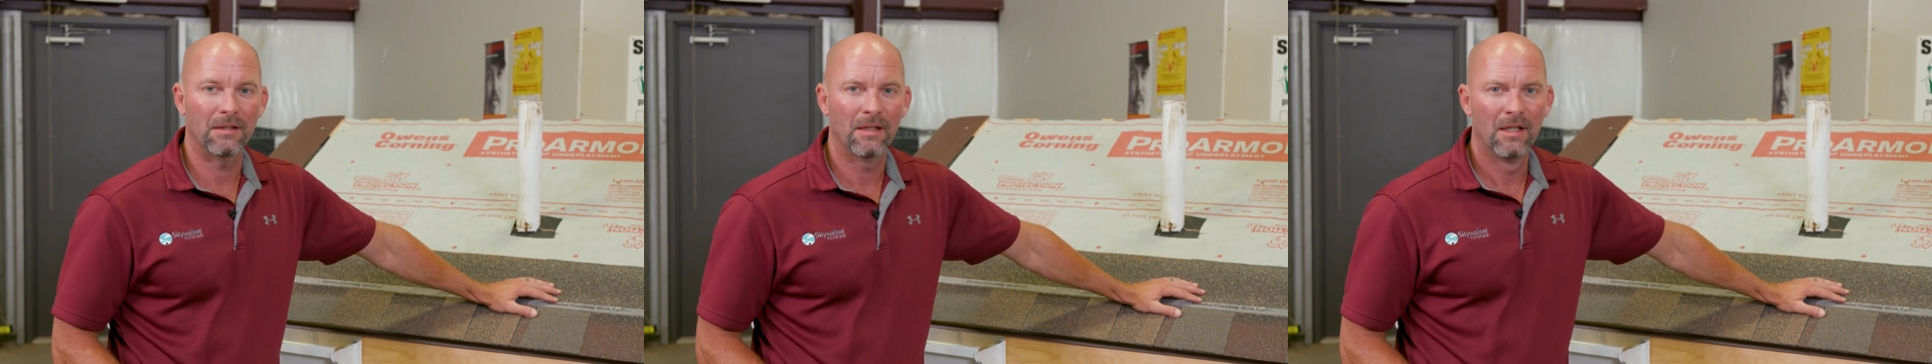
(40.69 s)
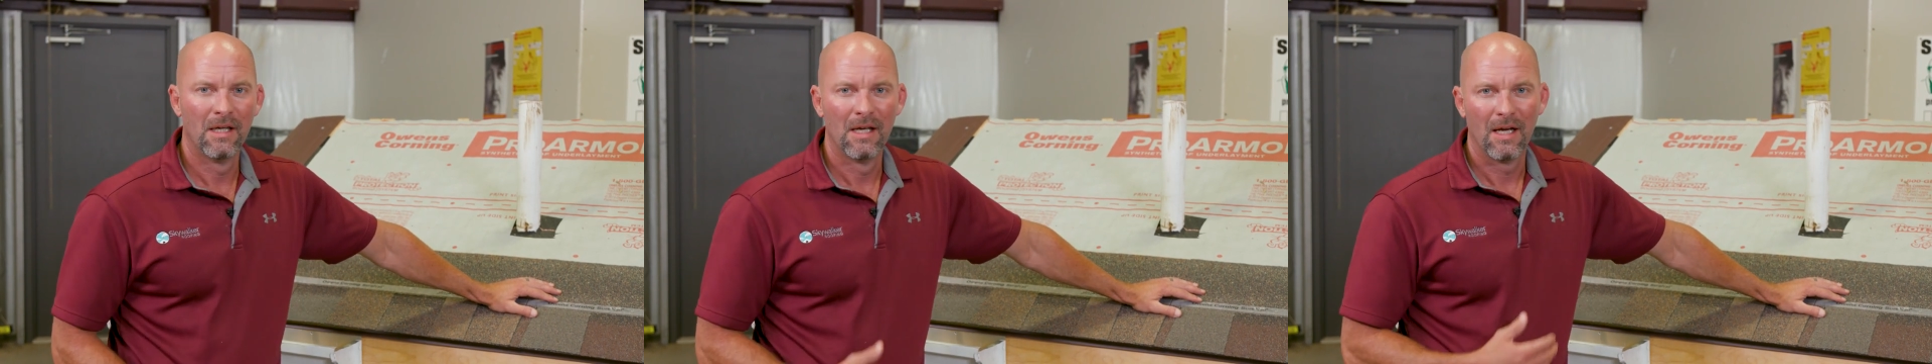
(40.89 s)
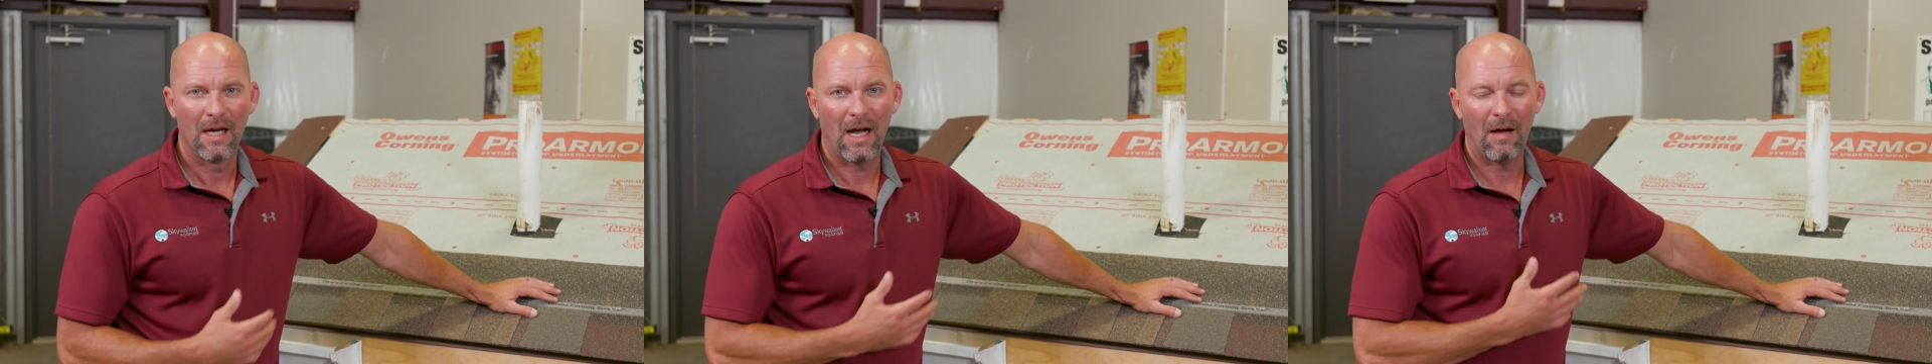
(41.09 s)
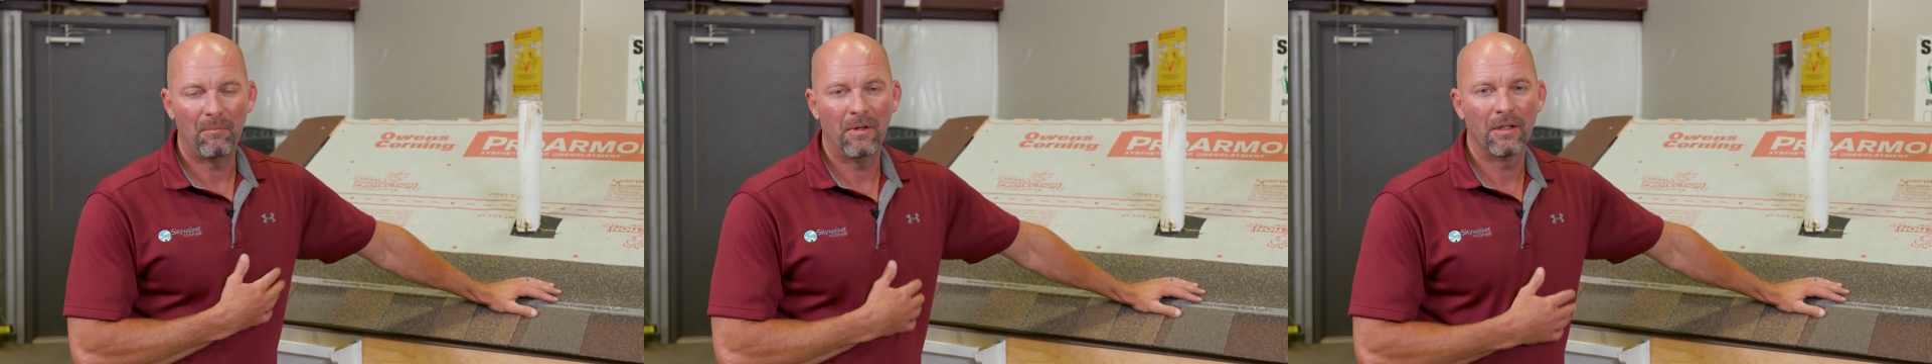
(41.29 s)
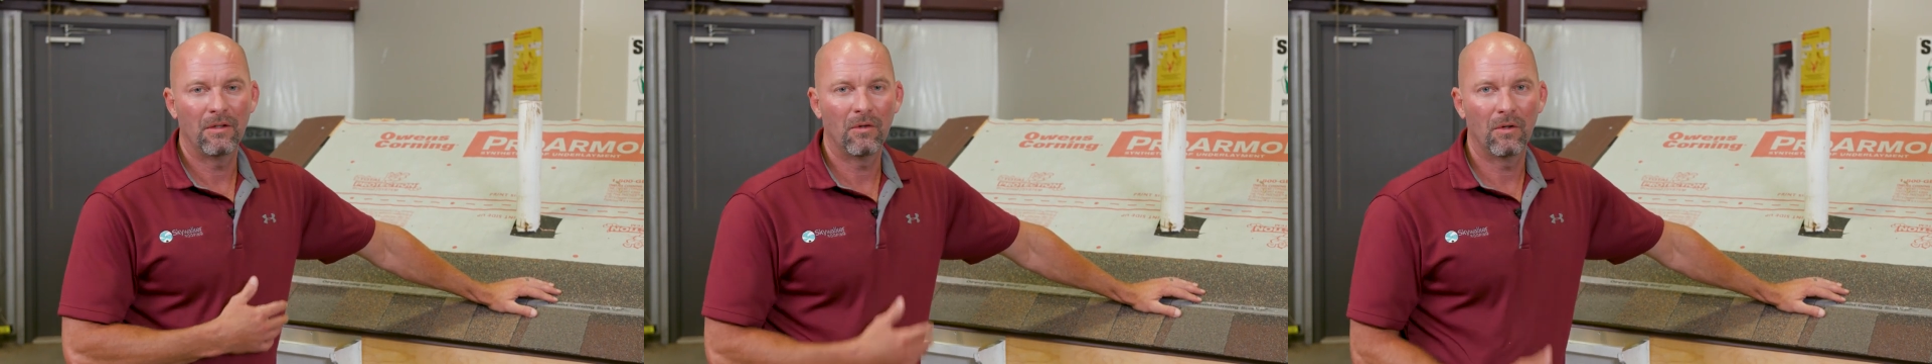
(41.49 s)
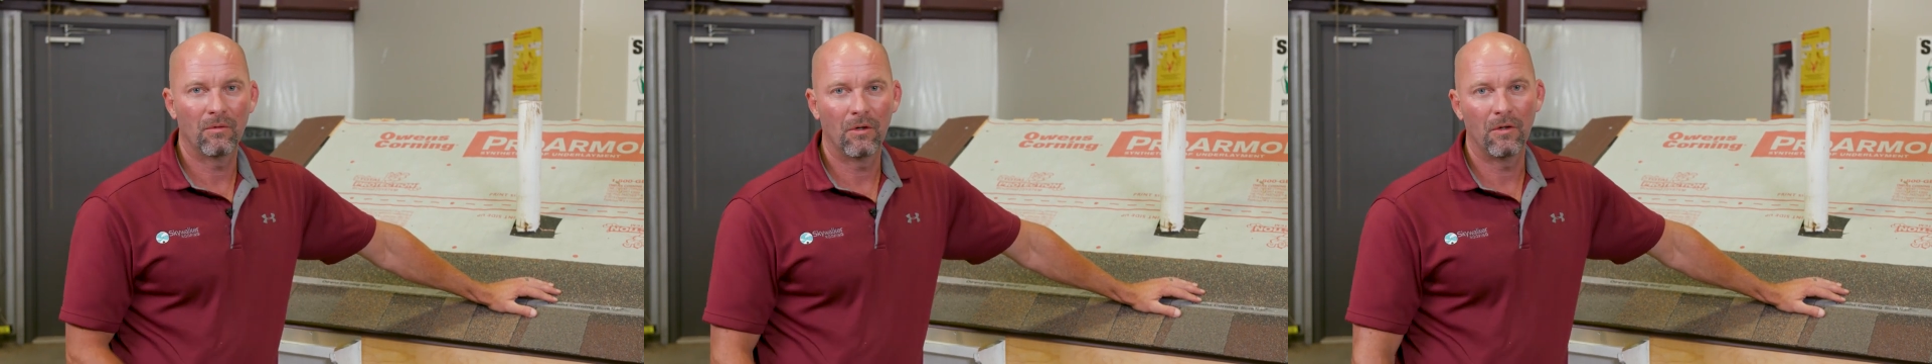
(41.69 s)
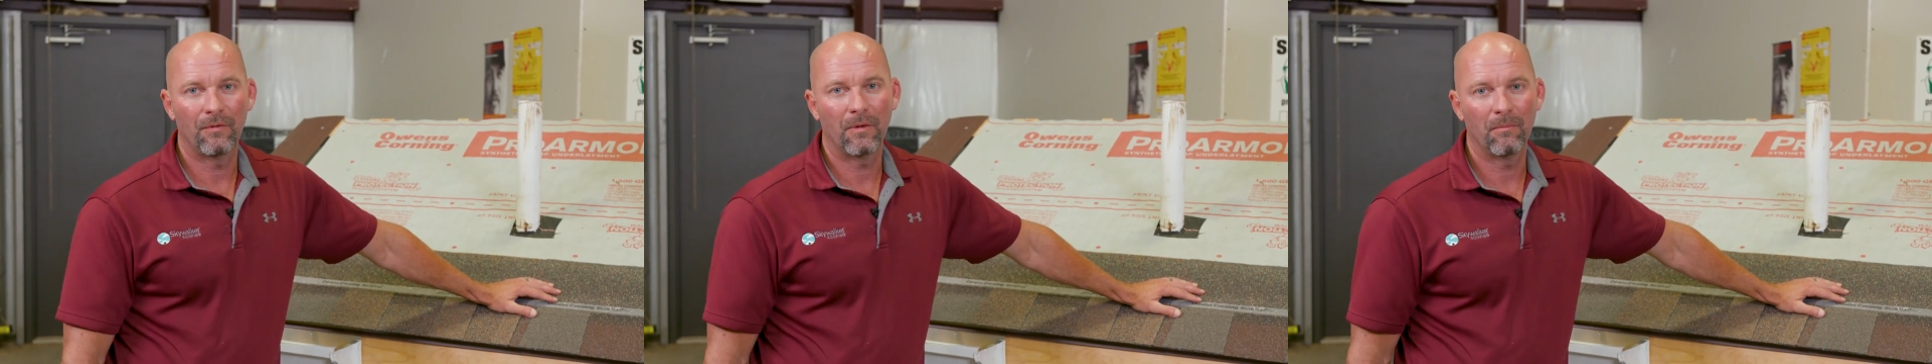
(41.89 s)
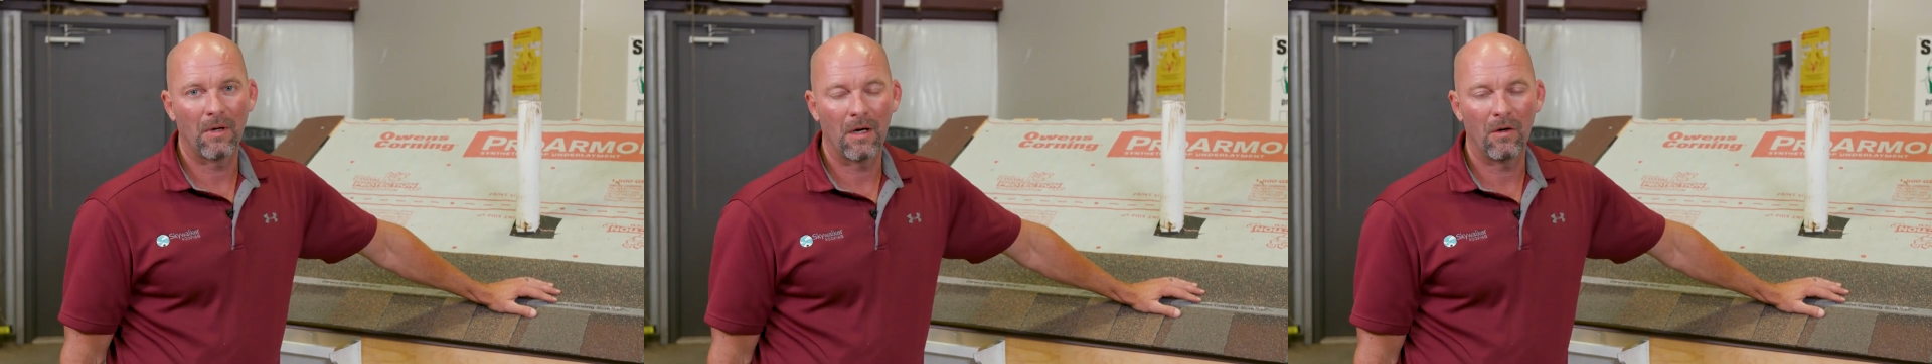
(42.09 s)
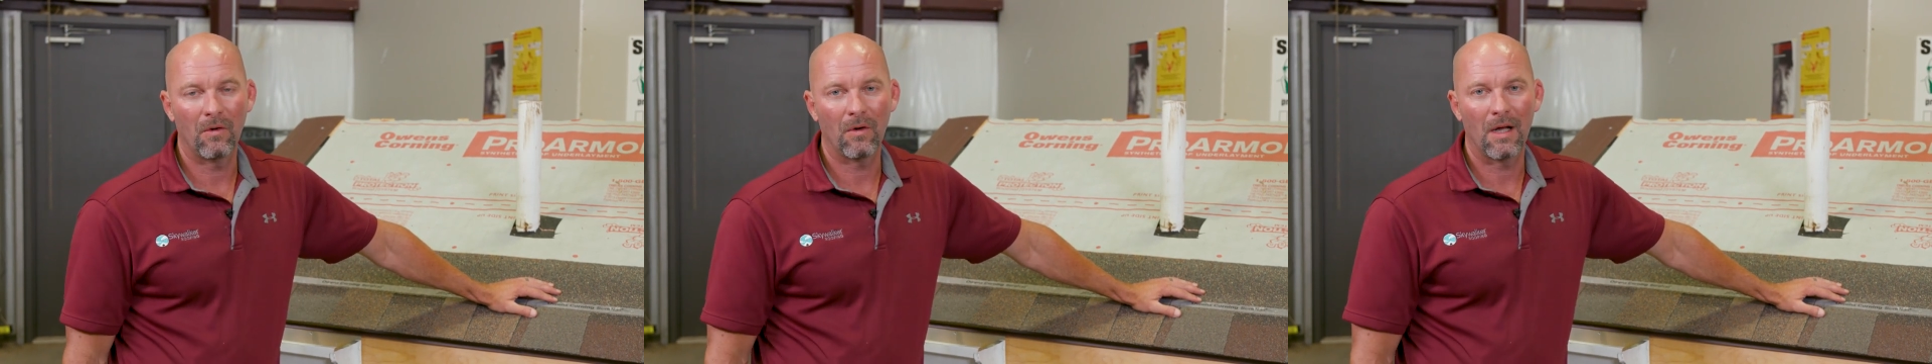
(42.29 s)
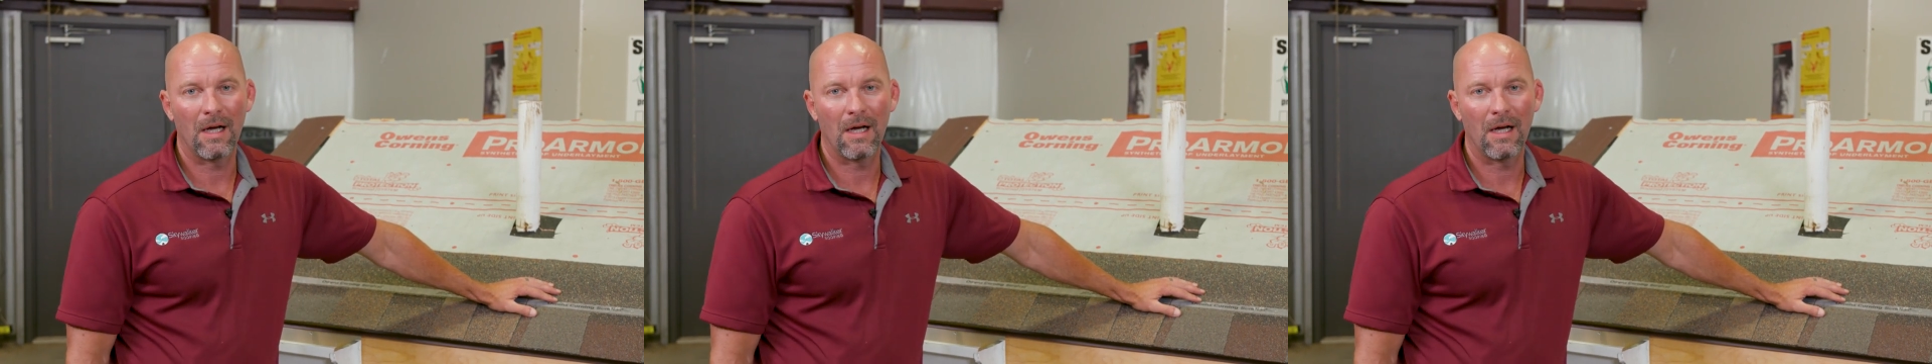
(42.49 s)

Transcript: It, I've been doing roofing my whole